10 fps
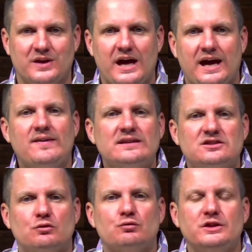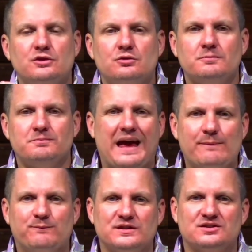And that's the real
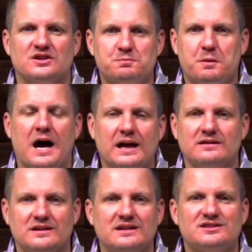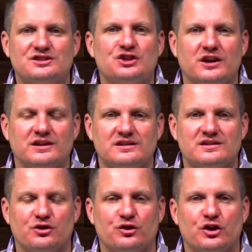emphasis behind these studies
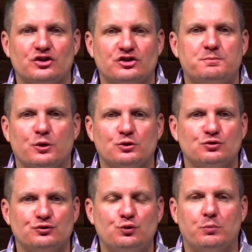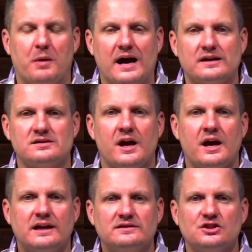here, the, the spiritual toolbox,
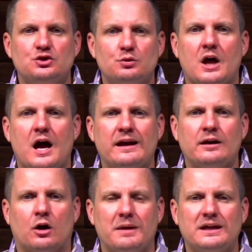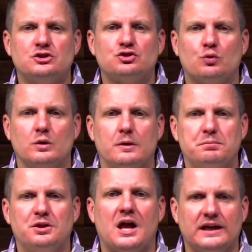is that you and I are making sure we're
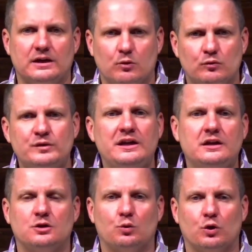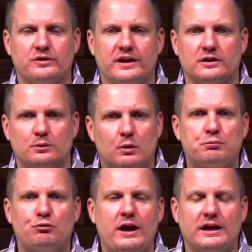applying it. We're reading the word daily. We're
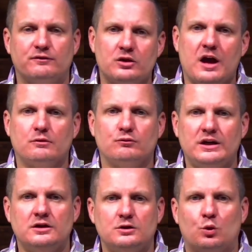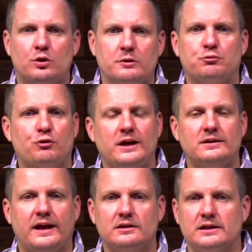praying. If you're not reading the word and praying
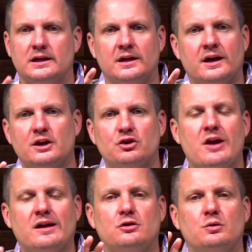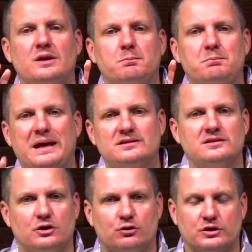daily, you're not doing
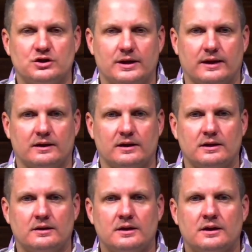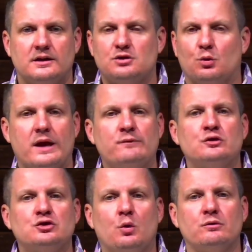basic Christianity. So, whatever's
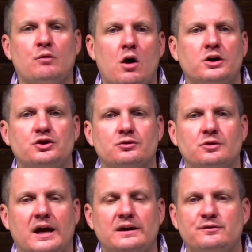going wrong in your life,